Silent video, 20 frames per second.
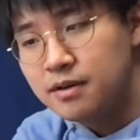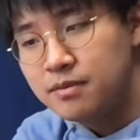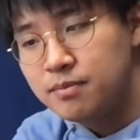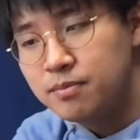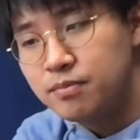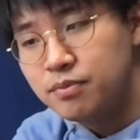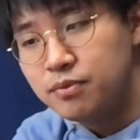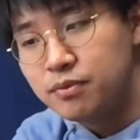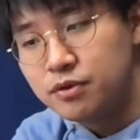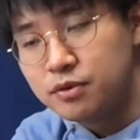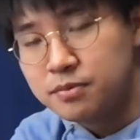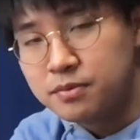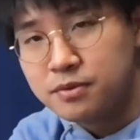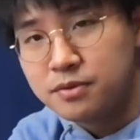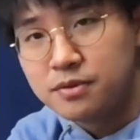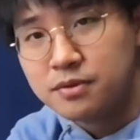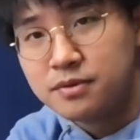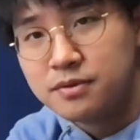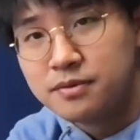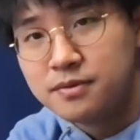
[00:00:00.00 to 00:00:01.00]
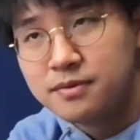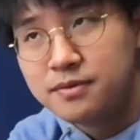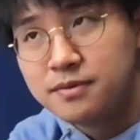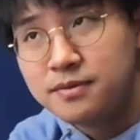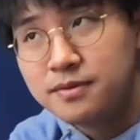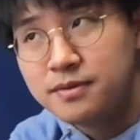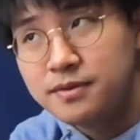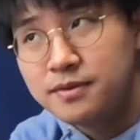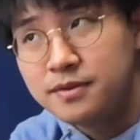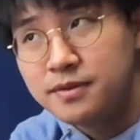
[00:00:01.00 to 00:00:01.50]
bootable
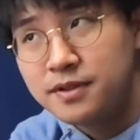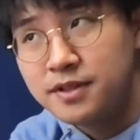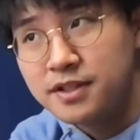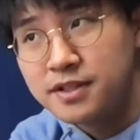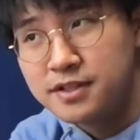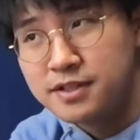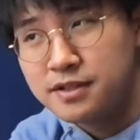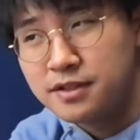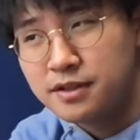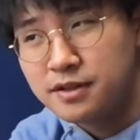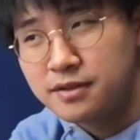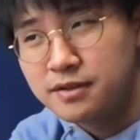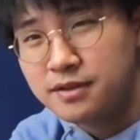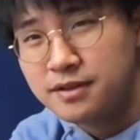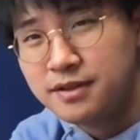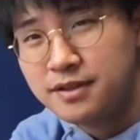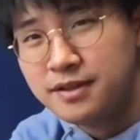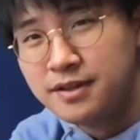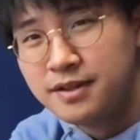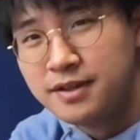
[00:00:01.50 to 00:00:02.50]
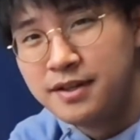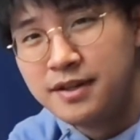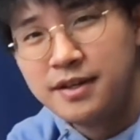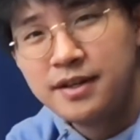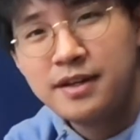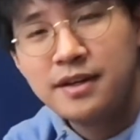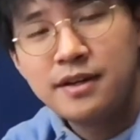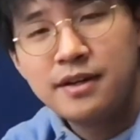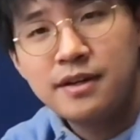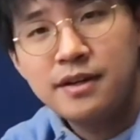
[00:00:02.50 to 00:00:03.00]
installed.
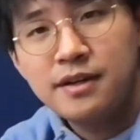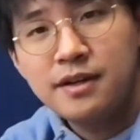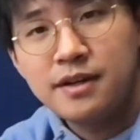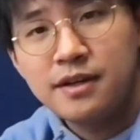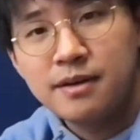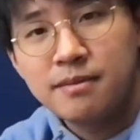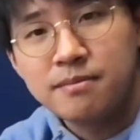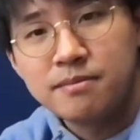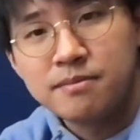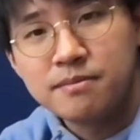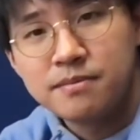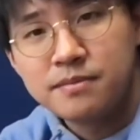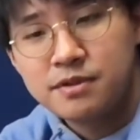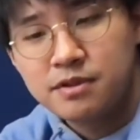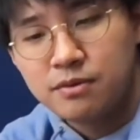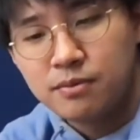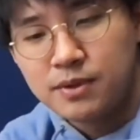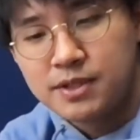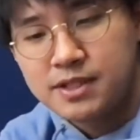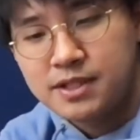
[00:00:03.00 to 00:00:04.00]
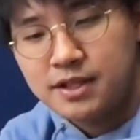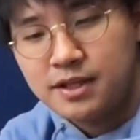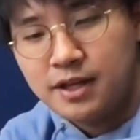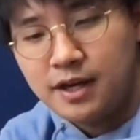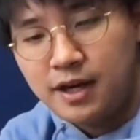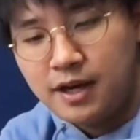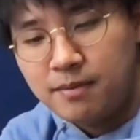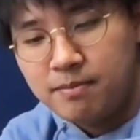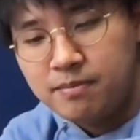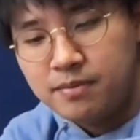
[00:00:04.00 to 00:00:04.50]
So what's gonna
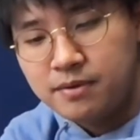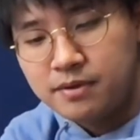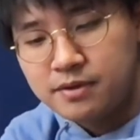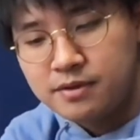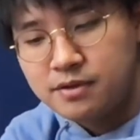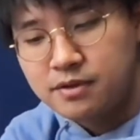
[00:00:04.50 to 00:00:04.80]
happen, so the